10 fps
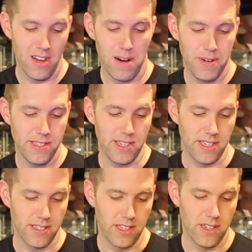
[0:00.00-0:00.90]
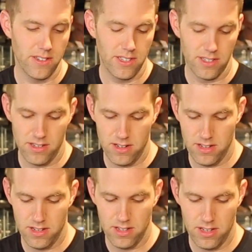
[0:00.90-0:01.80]
princess, you know, just a
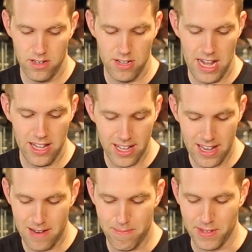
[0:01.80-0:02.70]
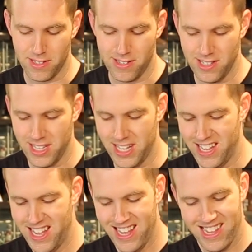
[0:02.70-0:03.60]
little elegant, but
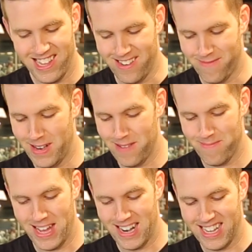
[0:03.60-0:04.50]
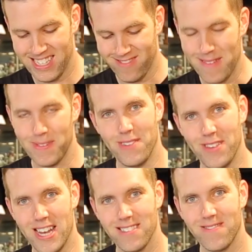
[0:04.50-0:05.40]
still, you know, pretty badass weapon
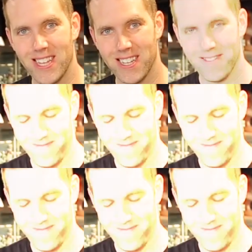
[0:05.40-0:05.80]
if you ask me.